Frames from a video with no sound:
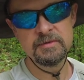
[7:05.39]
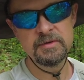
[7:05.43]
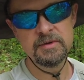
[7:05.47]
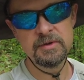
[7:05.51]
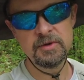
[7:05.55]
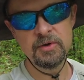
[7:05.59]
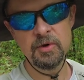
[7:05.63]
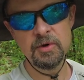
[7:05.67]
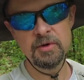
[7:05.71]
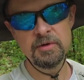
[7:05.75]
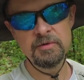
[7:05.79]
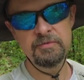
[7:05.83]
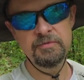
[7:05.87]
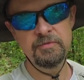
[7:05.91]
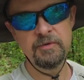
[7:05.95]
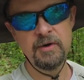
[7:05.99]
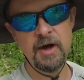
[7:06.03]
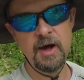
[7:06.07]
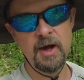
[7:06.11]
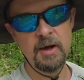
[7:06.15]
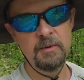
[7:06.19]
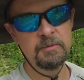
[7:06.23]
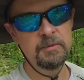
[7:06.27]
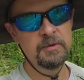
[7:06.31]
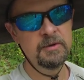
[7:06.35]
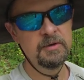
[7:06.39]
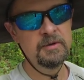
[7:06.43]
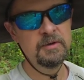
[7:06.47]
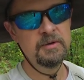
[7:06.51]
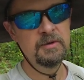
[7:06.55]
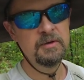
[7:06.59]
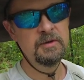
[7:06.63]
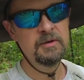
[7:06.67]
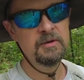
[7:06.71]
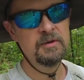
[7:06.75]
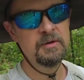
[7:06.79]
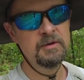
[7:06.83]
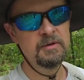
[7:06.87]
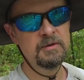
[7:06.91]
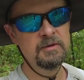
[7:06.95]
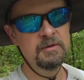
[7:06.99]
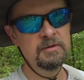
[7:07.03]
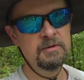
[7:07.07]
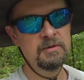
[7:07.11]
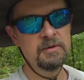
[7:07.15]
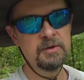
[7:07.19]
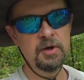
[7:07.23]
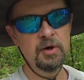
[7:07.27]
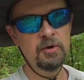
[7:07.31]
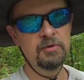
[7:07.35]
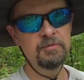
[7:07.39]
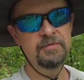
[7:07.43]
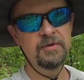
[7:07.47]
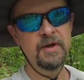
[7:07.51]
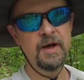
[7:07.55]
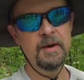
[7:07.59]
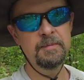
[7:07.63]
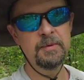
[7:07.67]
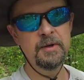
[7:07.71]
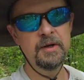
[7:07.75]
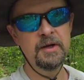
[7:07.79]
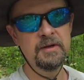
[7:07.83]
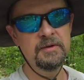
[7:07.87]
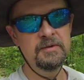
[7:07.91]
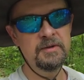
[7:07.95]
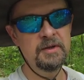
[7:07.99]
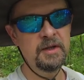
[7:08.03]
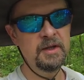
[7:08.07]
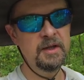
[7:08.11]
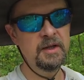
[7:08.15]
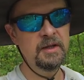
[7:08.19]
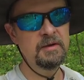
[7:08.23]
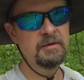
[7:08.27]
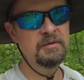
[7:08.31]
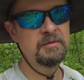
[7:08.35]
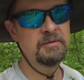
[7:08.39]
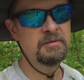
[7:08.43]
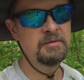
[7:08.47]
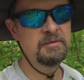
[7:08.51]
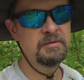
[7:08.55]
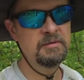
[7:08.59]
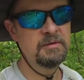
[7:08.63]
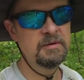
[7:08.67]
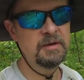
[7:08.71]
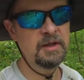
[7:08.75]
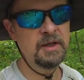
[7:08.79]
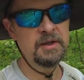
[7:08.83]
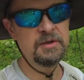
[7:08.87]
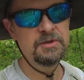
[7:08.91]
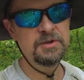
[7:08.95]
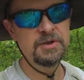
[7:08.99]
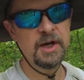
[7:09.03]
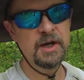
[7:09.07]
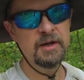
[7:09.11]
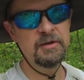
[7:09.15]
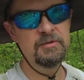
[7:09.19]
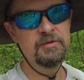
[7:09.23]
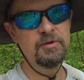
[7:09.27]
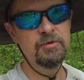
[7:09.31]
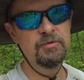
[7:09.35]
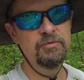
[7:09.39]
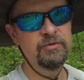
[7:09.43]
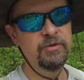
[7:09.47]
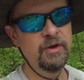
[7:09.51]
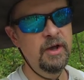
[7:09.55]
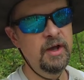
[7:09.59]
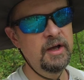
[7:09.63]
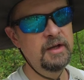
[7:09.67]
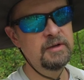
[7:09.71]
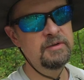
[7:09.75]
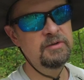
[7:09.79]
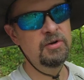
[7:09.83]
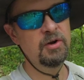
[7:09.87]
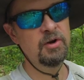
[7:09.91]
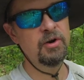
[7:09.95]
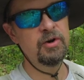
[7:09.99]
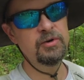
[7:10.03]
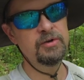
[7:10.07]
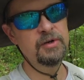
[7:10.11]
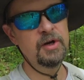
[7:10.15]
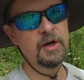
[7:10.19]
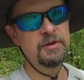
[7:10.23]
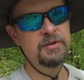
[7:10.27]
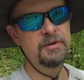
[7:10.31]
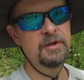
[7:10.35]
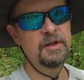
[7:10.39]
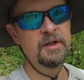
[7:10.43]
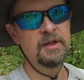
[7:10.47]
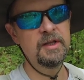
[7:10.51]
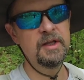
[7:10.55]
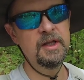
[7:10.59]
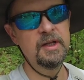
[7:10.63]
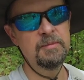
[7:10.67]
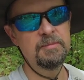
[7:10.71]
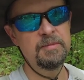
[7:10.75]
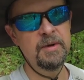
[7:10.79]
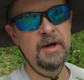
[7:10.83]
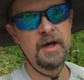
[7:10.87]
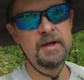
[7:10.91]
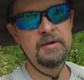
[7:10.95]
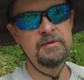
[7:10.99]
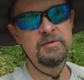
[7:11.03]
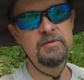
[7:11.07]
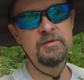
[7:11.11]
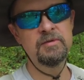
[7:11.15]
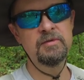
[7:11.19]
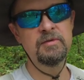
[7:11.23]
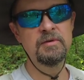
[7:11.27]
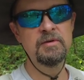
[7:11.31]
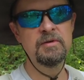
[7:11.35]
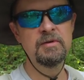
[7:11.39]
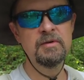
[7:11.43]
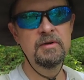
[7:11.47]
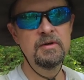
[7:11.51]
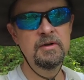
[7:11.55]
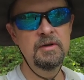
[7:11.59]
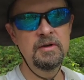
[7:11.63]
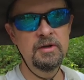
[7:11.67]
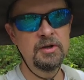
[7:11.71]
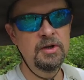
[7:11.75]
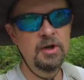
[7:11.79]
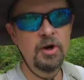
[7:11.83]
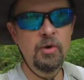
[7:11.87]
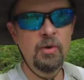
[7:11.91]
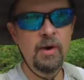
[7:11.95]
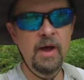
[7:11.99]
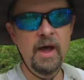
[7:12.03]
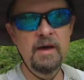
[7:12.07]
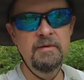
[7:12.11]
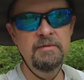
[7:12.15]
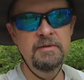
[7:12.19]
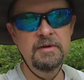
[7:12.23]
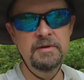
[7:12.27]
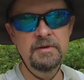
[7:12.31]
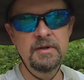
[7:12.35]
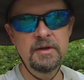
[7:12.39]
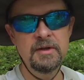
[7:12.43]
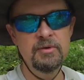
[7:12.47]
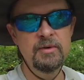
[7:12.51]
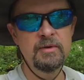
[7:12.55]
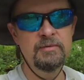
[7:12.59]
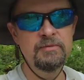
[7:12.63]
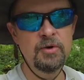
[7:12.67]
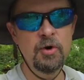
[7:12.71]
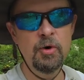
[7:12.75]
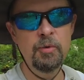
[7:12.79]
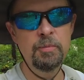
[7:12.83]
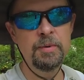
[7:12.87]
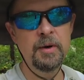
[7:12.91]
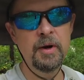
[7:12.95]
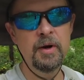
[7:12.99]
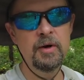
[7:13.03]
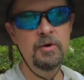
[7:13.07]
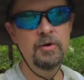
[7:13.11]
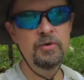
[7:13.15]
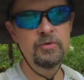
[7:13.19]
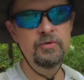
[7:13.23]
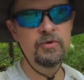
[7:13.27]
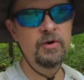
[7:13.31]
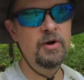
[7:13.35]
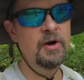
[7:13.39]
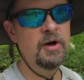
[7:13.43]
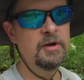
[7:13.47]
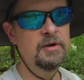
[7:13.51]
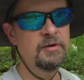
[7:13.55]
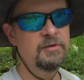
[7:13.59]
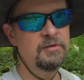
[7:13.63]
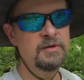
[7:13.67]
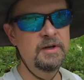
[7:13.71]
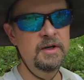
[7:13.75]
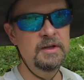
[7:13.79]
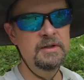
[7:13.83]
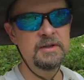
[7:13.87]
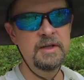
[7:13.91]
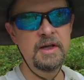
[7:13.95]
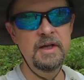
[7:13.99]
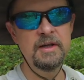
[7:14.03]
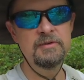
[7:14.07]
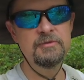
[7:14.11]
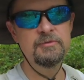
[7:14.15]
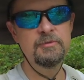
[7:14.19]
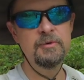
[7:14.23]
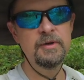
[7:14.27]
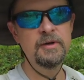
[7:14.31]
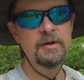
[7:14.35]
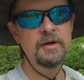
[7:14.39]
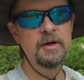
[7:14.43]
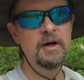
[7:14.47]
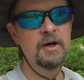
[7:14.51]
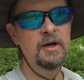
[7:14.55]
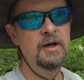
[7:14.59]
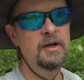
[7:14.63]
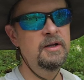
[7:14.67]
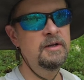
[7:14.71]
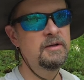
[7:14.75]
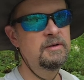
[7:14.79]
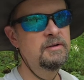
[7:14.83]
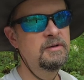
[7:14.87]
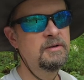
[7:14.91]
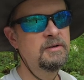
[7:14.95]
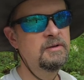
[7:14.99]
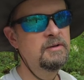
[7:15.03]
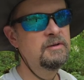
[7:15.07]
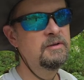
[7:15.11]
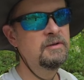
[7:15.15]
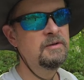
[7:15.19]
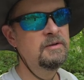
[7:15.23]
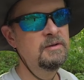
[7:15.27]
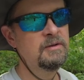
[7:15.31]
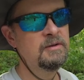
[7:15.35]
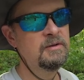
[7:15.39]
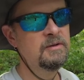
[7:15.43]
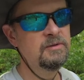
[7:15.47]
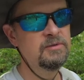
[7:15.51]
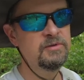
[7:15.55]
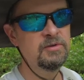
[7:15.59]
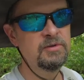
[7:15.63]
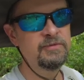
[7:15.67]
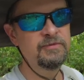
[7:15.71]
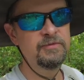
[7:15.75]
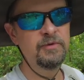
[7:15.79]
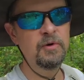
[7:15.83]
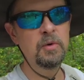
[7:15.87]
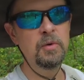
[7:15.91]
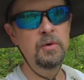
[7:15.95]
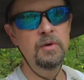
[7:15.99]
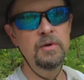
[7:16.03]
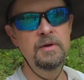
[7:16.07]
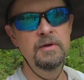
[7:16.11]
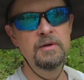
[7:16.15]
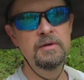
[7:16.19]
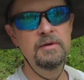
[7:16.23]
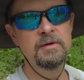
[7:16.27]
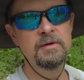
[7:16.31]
You go to the flop. You don't flop anything. He checks, you check. Turn nothing. He bets. You don't have anything. You have no pair, no draw. You just got the ace, queen high. Just fold.